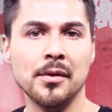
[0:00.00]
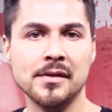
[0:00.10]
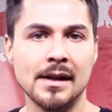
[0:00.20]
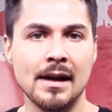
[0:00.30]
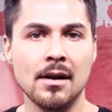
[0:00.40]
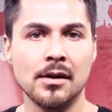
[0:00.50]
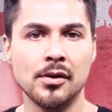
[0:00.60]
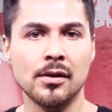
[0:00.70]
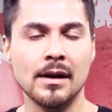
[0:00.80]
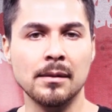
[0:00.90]
there's a
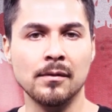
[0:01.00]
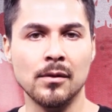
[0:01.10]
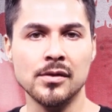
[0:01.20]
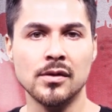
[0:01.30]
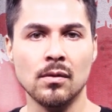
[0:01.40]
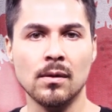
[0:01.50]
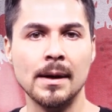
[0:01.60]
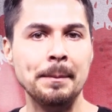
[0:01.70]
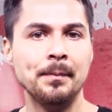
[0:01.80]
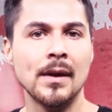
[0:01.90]
character in the first
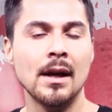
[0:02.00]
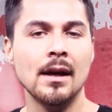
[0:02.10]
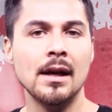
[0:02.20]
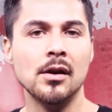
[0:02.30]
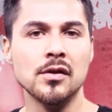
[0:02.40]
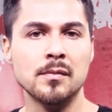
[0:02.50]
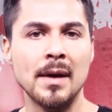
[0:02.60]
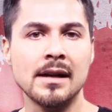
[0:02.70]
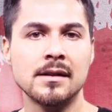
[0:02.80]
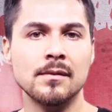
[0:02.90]
story. He goes
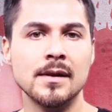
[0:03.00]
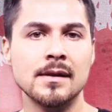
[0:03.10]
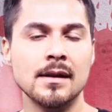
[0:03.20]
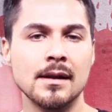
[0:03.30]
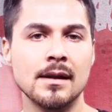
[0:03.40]
back to visit